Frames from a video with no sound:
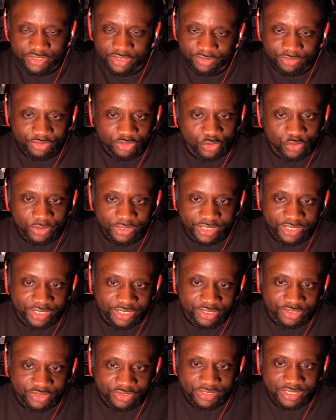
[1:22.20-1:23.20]
20
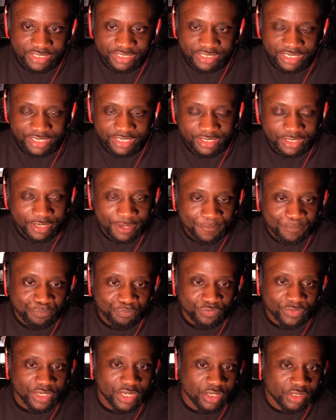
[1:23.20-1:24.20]
there, so that's like
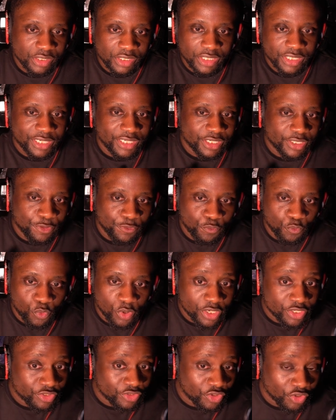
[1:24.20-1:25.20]
on a
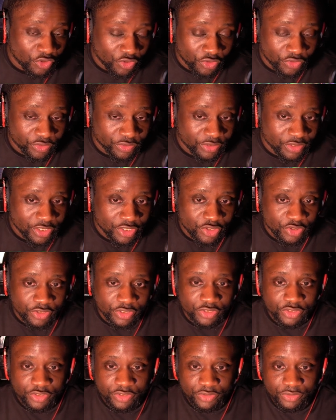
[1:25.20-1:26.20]
one turn you
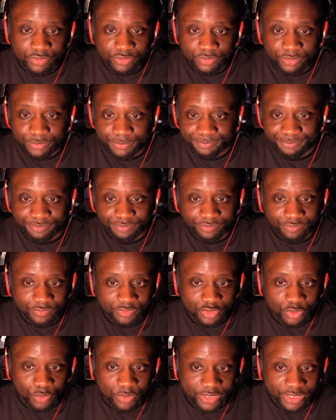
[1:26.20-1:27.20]
could do
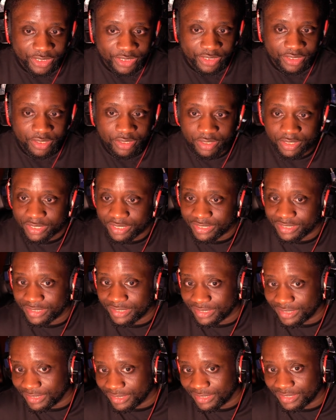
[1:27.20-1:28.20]
20,
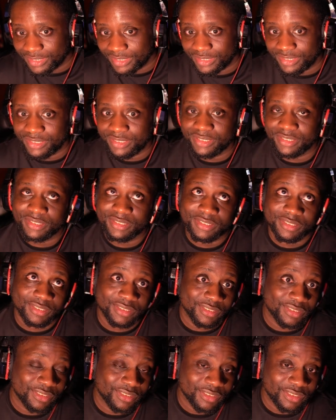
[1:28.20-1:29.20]
60,
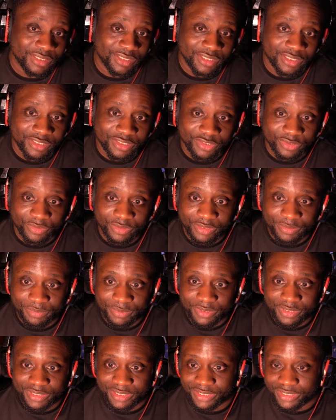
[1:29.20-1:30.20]
20
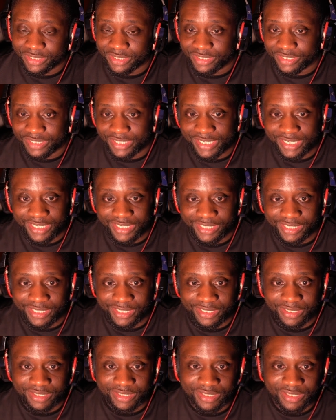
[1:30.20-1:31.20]
plus 60 is
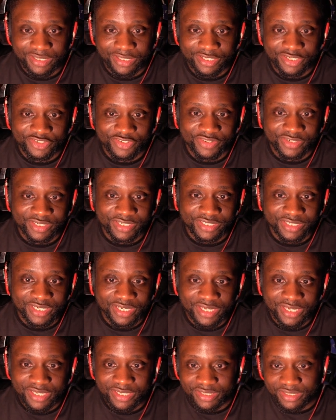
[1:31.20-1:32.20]
80,
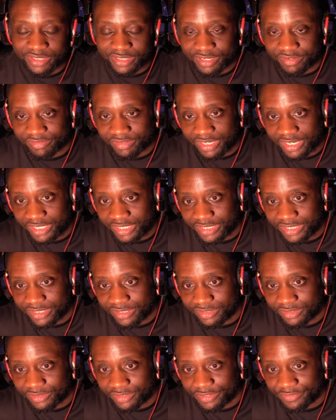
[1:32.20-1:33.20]
110.
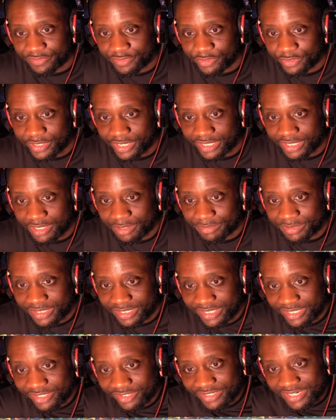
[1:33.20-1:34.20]
If you get up to
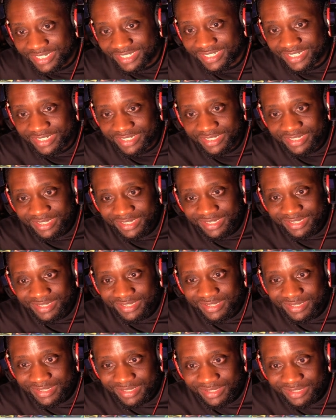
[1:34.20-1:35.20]
here, that's
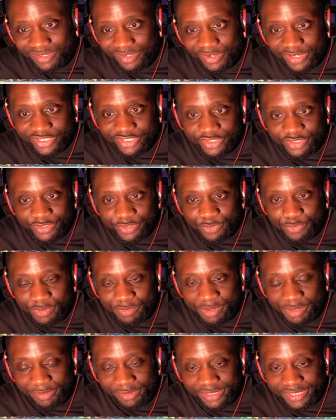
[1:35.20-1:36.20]
actually you wouldn't
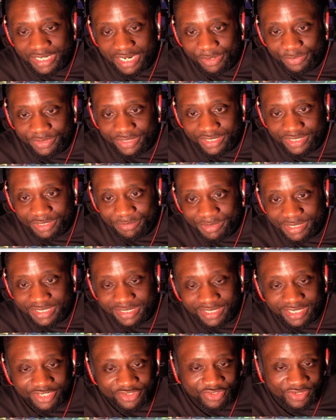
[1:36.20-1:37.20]
be able to attack with this, but that's
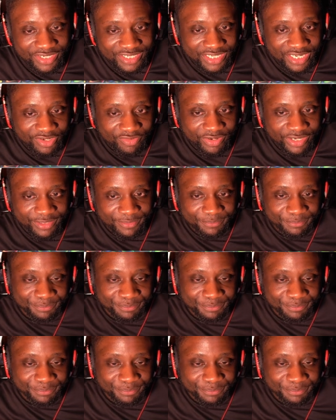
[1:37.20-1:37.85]
110, right?